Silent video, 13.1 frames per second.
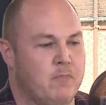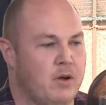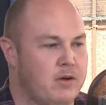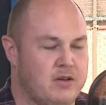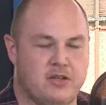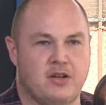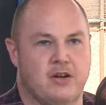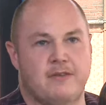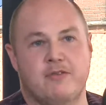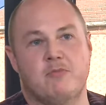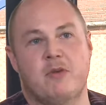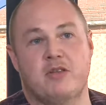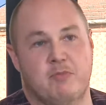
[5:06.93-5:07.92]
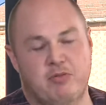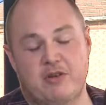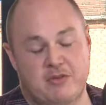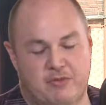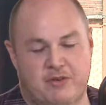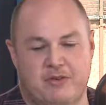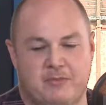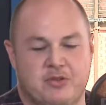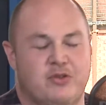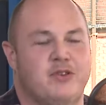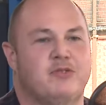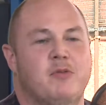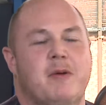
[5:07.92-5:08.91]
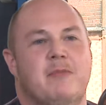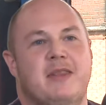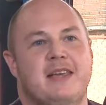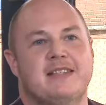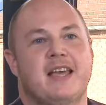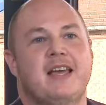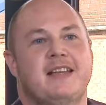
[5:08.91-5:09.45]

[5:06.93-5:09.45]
I don't know if you remember, I'm sure you'll remember these,